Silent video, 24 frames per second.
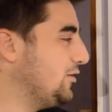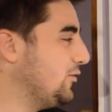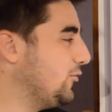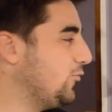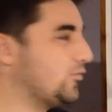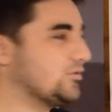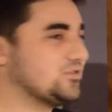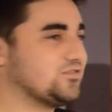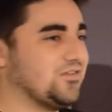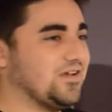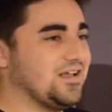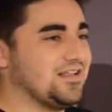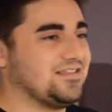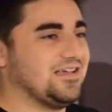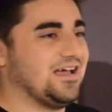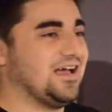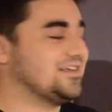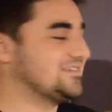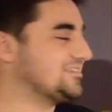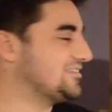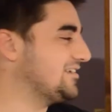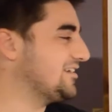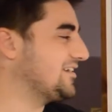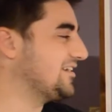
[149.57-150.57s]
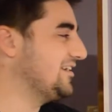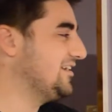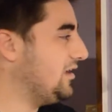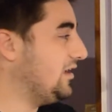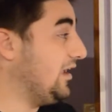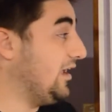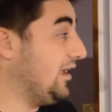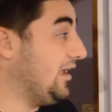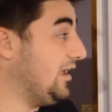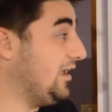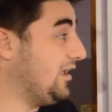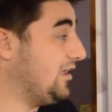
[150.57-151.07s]
Was fantastic.
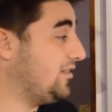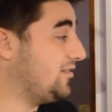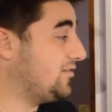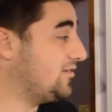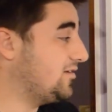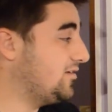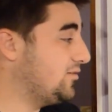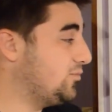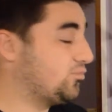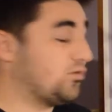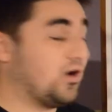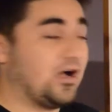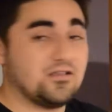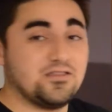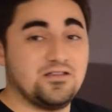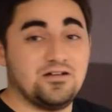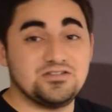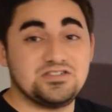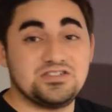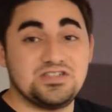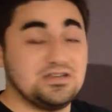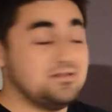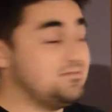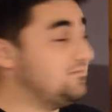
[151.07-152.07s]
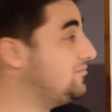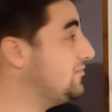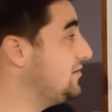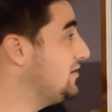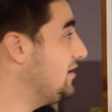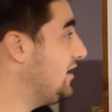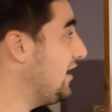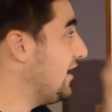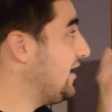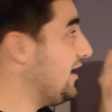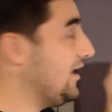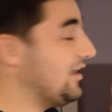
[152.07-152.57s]
And Brock Nelson,
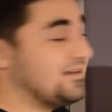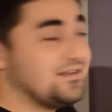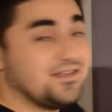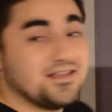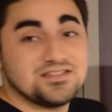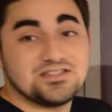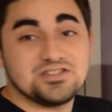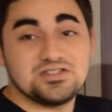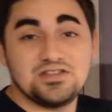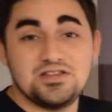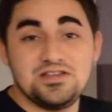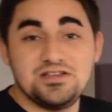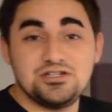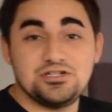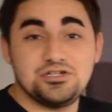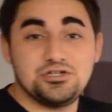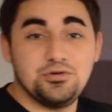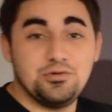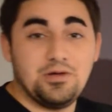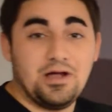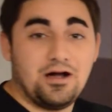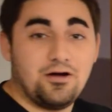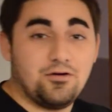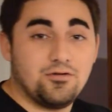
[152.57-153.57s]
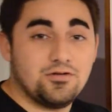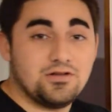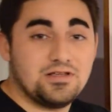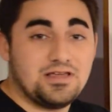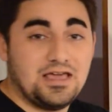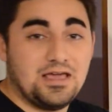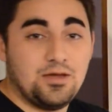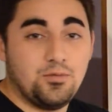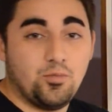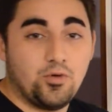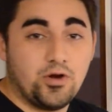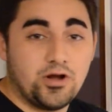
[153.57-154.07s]
again, gets the shootout
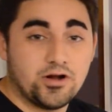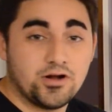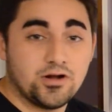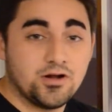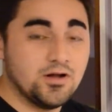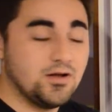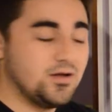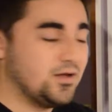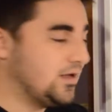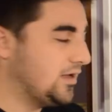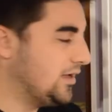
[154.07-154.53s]
game winner.